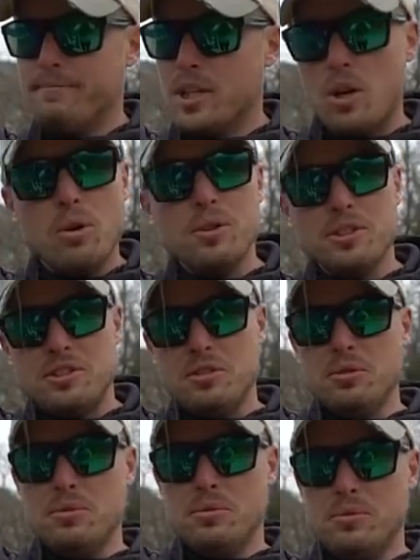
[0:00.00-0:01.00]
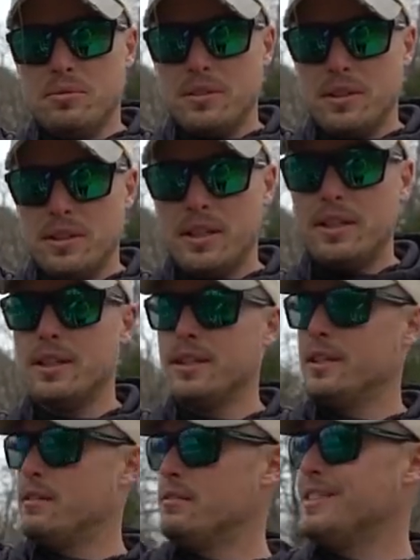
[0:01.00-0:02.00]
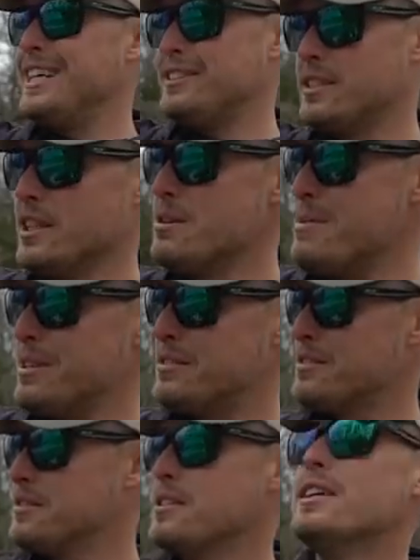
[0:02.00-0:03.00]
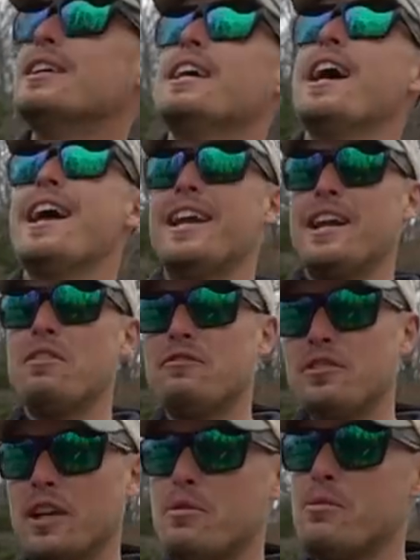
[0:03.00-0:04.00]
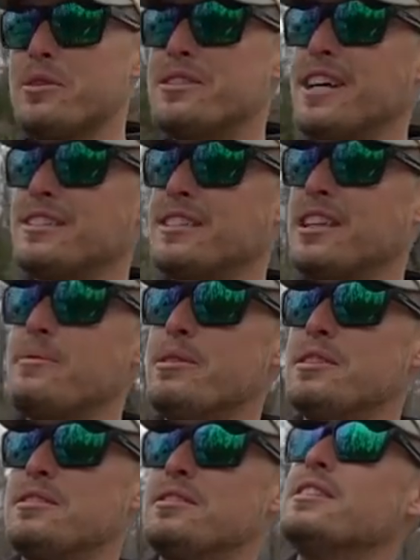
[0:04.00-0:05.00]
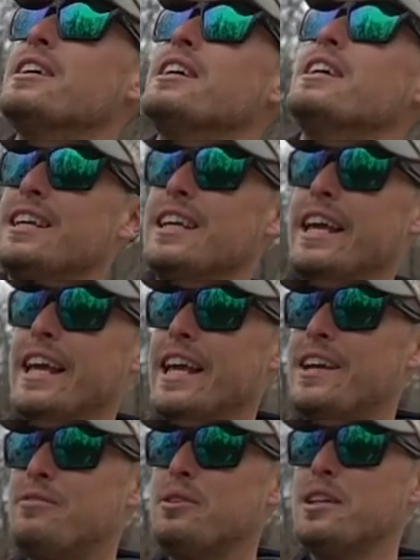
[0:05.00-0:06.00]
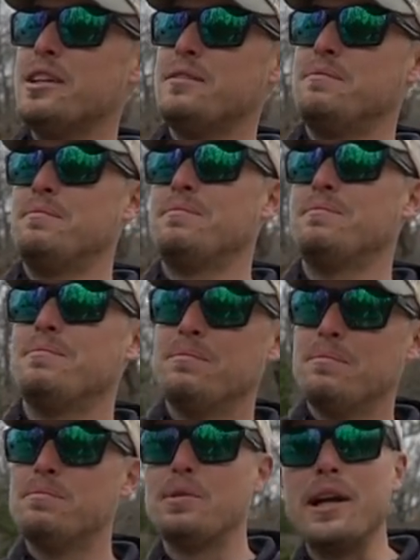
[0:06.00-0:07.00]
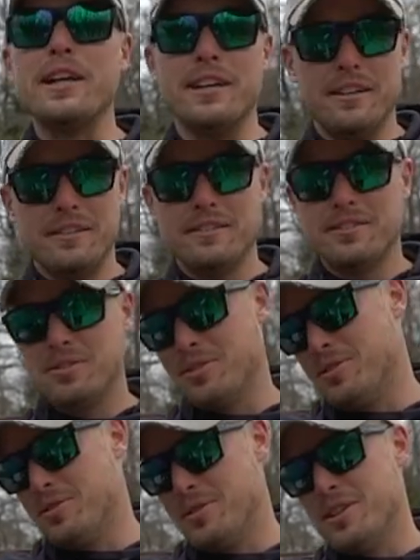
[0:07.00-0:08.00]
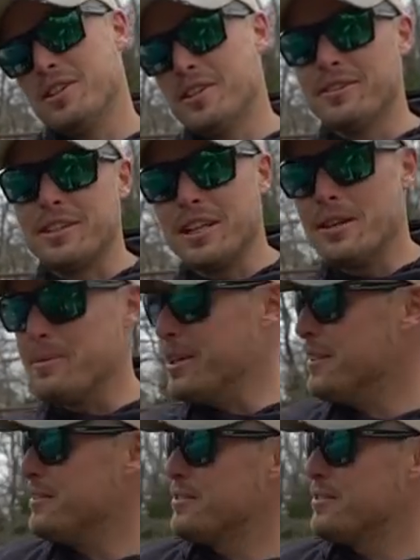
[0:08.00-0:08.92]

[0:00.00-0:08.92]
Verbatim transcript: The goal is to test the limits, and I don't feel like we would test the limits if we didn't break it. So you need to know what the limit is.